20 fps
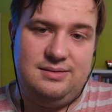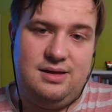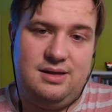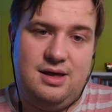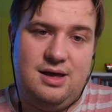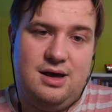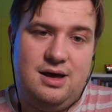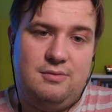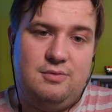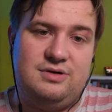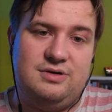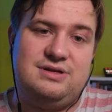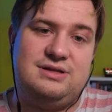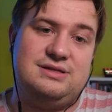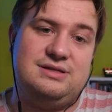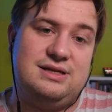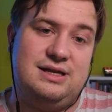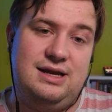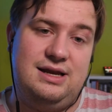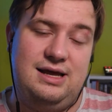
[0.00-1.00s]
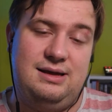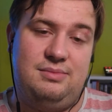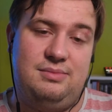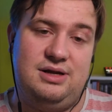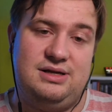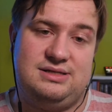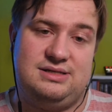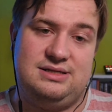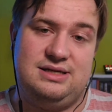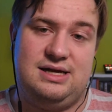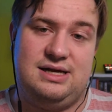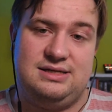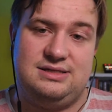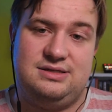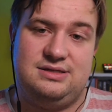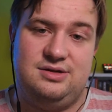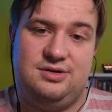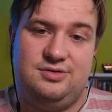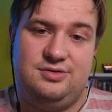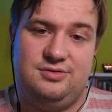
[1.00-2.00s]
What this enables us
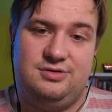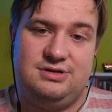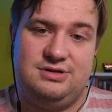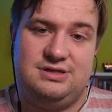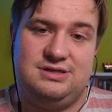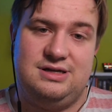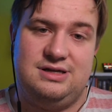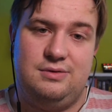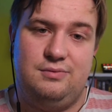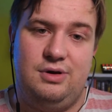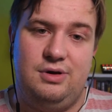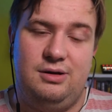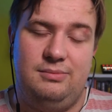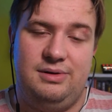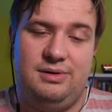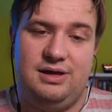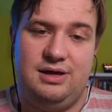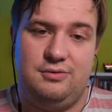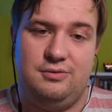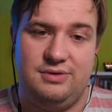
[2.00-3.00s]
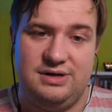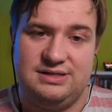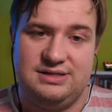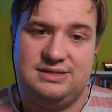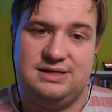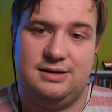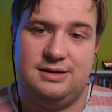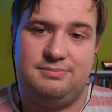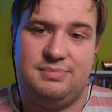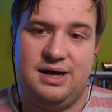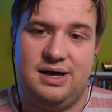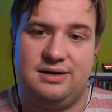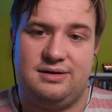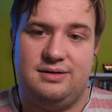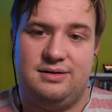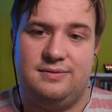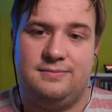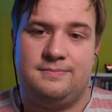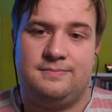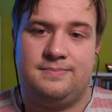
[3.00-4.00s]
to do is there will be a restart
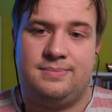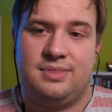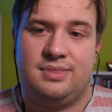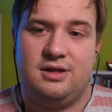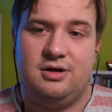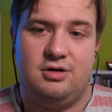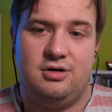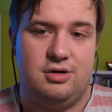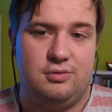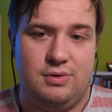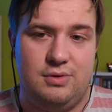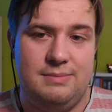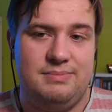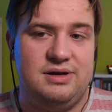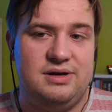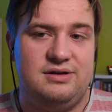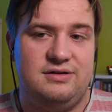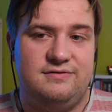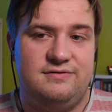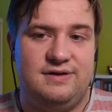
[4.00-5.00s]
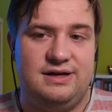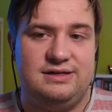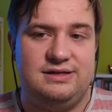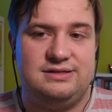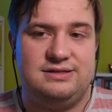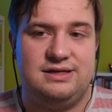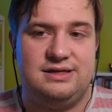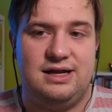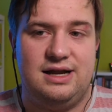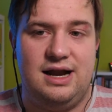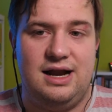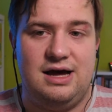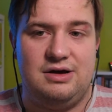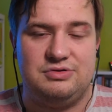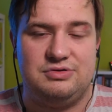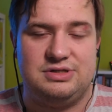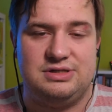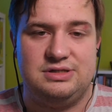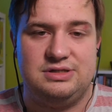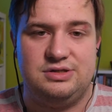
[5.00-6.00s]
button on the web interface that
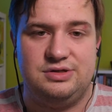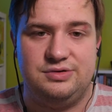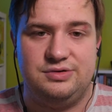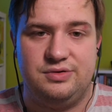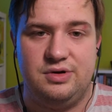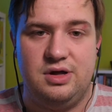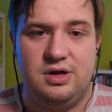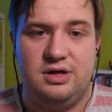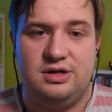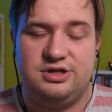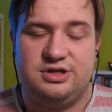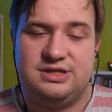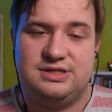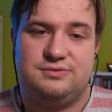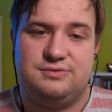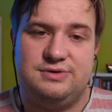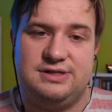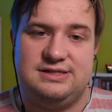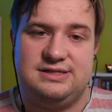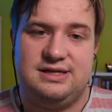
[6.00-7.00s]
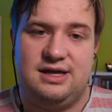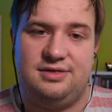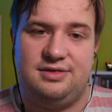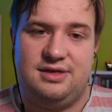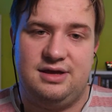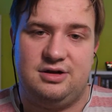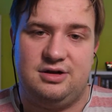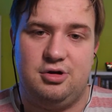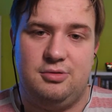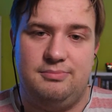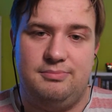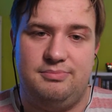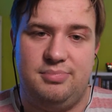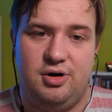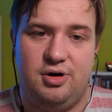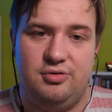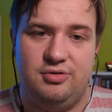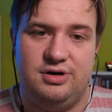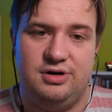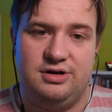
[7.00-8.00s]
allows to just restart the
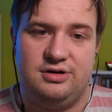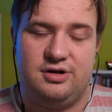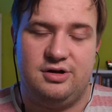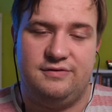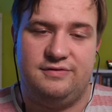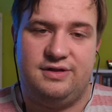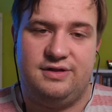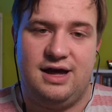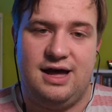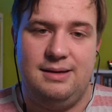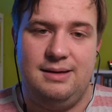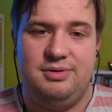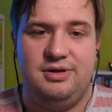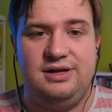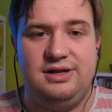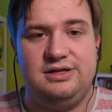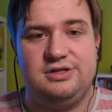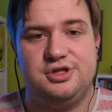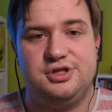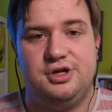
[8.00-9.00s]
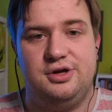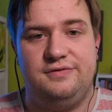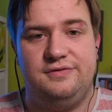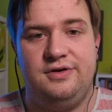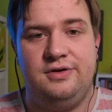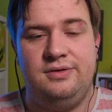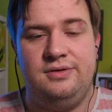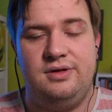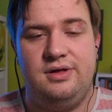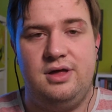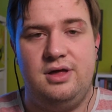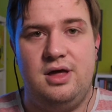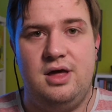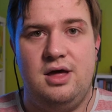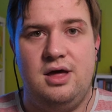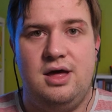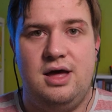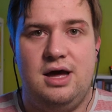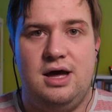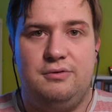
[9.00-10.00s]
component of the hyperdeck server.
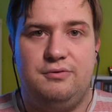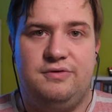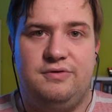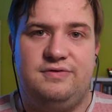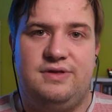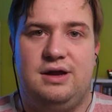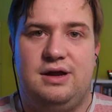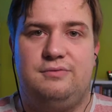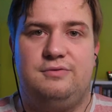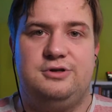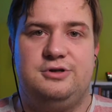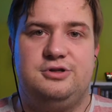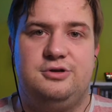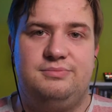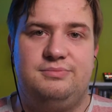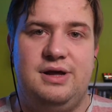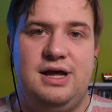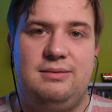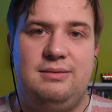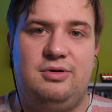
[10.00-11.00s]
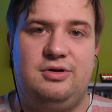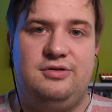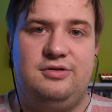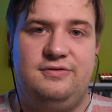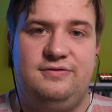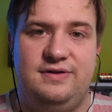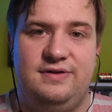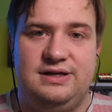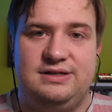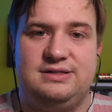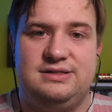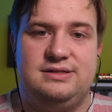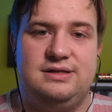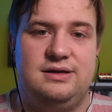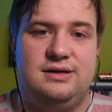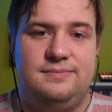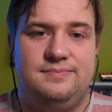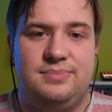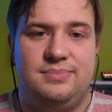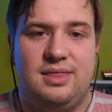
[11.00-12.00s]
And with that, we should be able to fix the
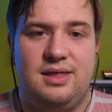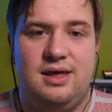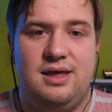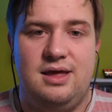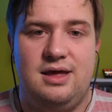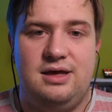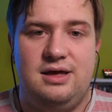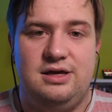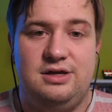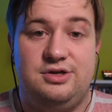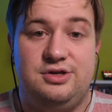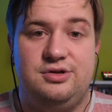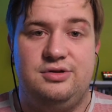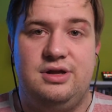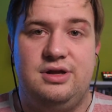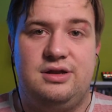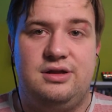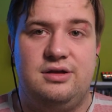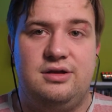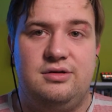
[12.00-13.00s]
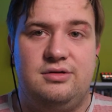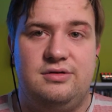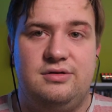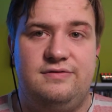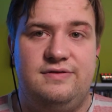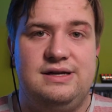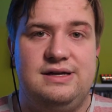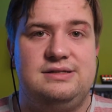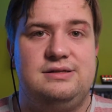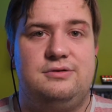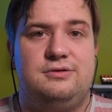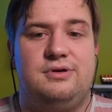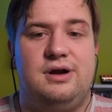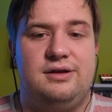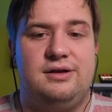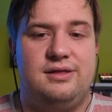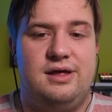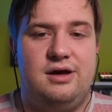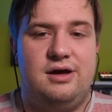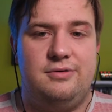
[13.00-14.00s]
issue that you're facing right now.